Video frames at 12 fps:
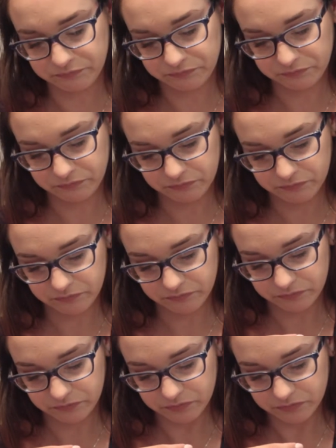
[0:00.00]

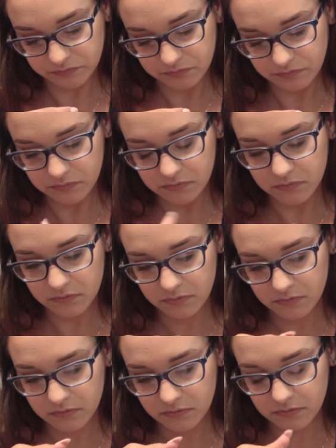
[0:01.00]

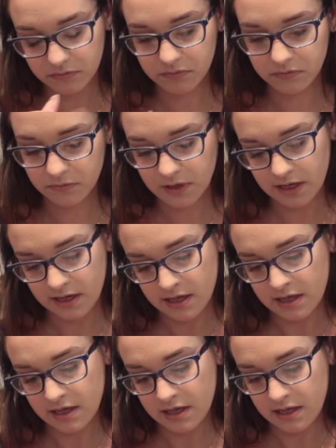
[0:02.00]

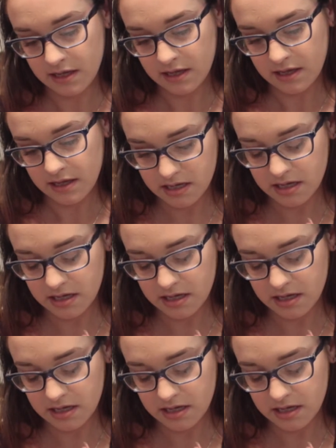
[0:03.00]
(no one is talking)